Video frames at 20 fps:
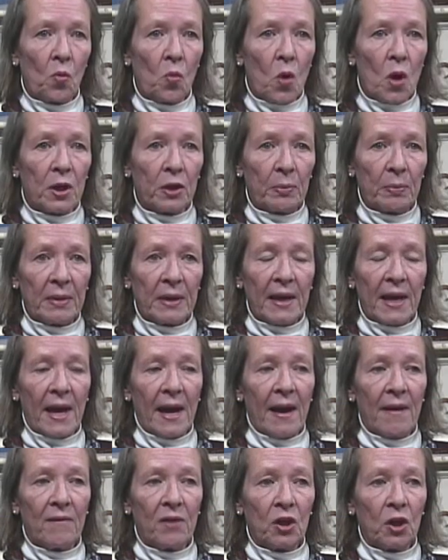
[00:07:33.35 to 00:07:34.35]
Waterman
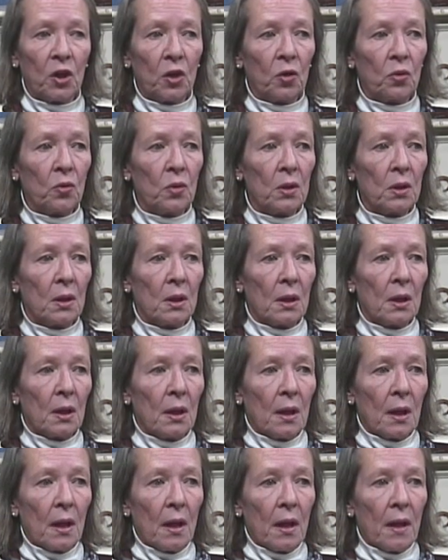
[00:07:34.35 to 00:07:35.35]
Avenue.
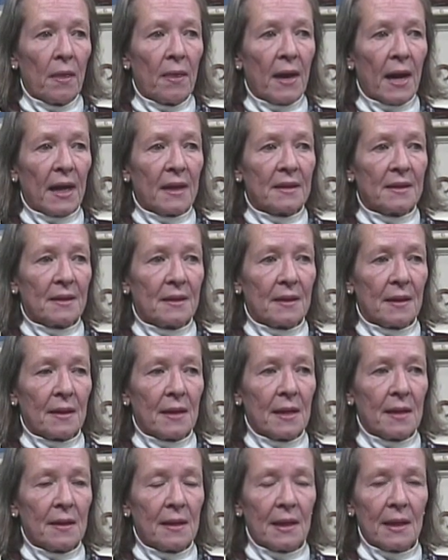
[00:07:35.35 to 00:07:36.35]
That's
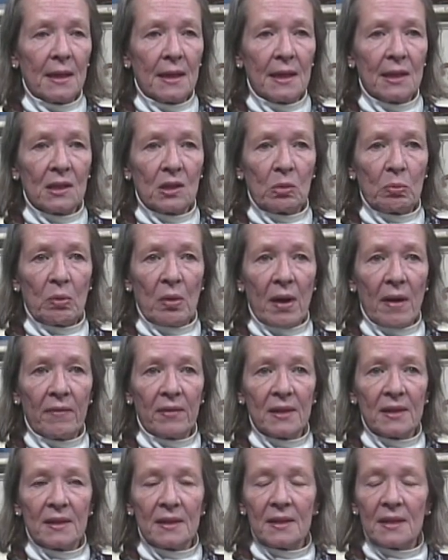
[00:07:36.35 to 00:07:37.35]
in the East
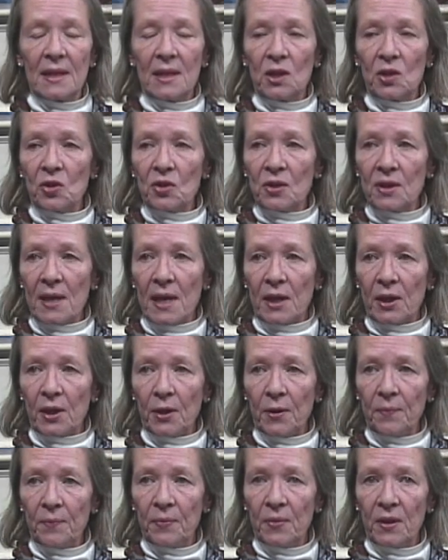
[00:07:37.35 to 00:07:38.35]
Providence Senior
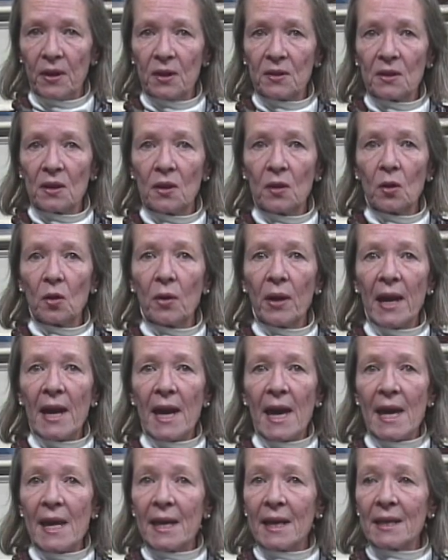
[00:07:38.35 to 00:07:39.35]
Center. There's a little
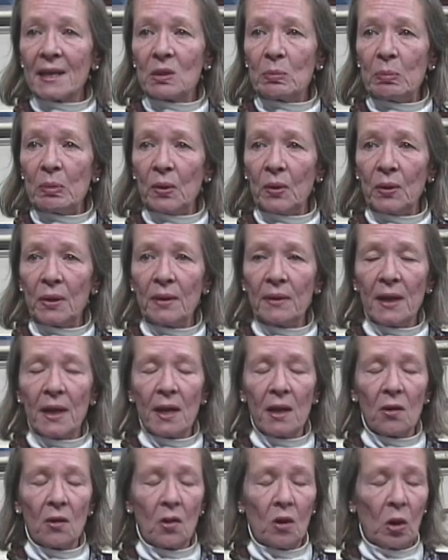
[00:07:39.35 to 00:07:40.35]
annex building
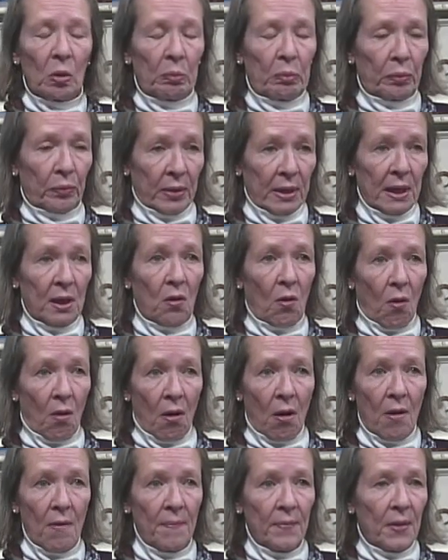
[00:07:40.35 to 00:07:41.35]
there called Breed
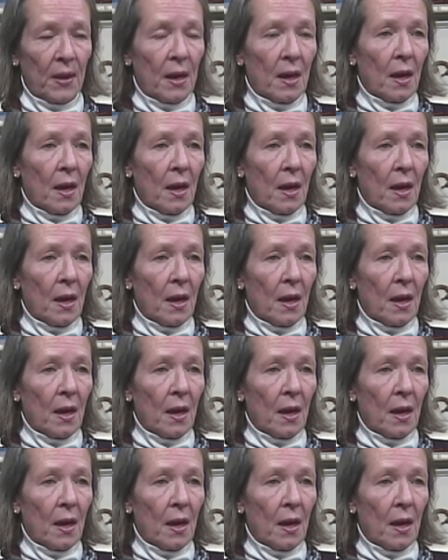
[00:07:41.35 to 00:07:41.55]
Hall.